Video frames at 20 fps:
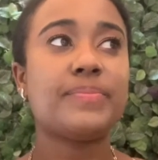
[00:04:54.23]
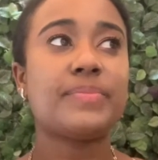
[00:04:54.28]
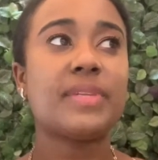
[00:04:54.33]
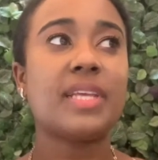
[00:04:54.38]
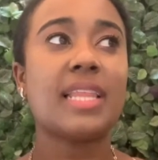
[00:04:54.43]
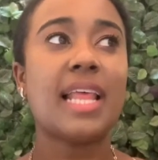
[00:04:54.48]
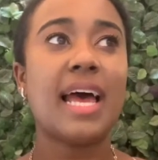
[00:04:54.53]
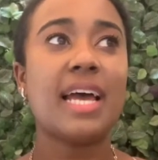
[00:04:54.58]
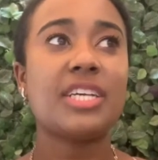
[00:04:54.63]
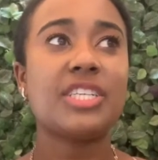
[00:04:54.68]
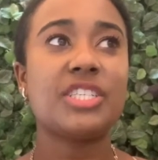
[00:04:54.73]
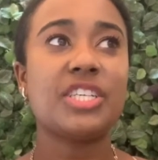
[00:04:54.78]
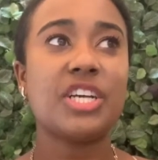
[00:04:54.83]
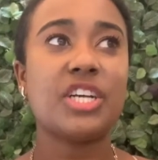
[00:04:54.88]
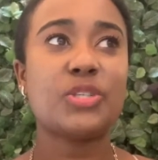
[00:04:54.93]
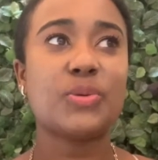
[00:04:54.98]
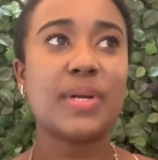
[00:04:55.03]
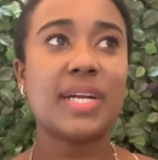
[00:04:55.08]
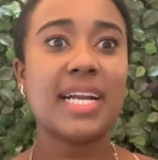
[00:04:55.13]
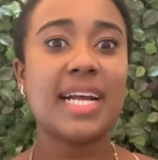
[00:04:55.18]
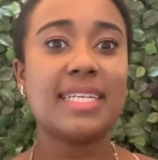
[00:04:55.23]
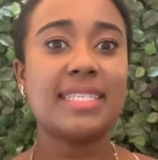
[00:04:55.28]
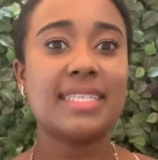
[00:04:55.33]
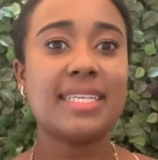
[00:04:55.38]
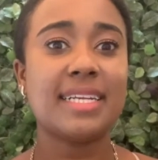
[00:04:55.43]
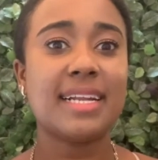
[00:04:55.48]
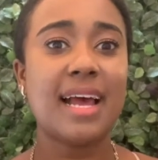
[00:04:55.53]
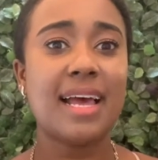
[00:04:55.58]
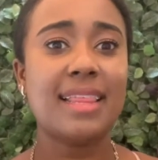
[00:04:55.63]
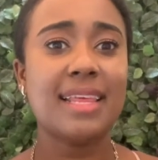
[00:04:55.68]
last year,
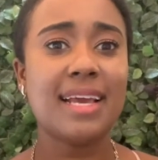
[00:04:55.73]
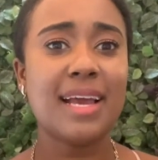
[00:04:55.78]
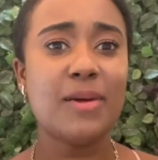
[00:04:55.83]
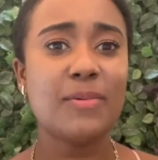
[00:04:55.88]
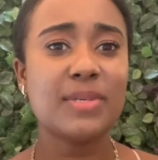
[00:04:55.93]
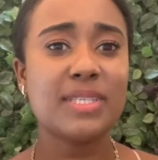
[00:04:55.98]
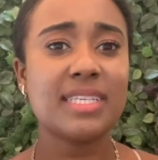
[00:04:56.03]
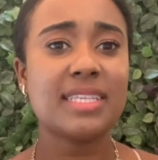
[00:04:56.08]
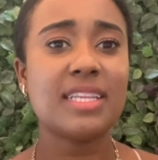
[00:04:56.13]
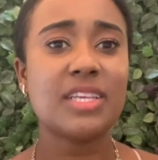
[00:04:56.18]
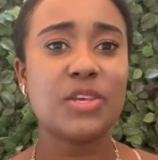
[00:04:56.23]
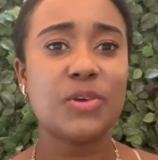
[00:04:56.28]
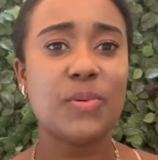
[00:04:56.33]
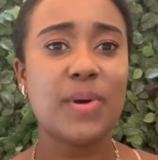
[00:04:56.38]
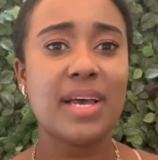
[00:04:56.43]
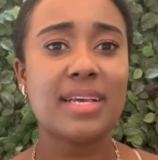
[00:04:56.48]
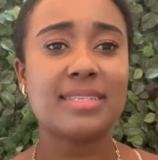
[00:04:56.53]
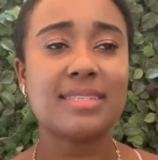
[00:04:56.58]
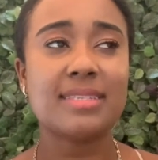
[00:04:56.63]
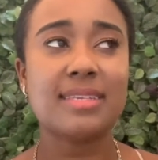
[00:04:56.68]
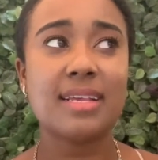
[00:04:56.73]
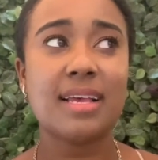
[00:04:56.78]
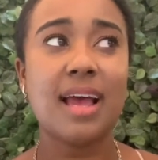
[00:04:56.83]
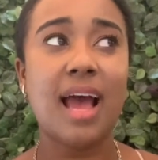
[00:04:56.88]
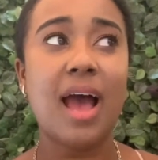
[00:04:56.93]
2019, I think I was in the U.S.